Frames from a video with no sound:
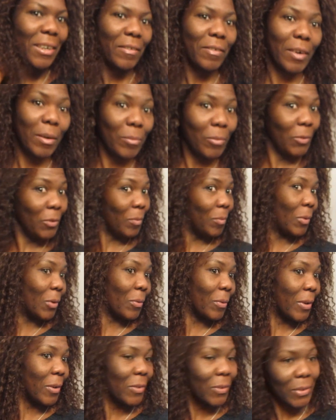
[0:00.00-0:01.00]
From
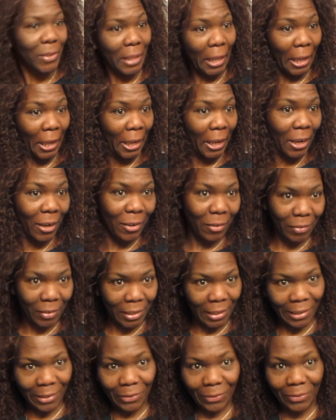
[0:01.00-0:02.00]
Umeå we also take care of
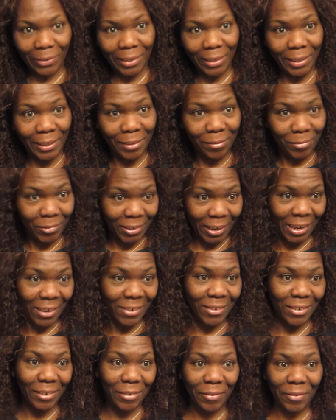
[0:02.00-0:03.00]
our look. I'm
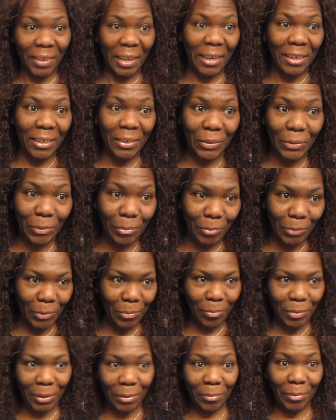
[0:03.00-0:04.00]
trying to defend the
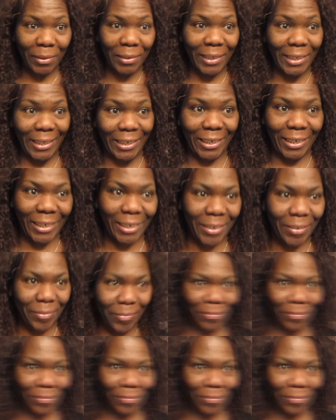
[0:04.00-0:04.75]
Umeå people here.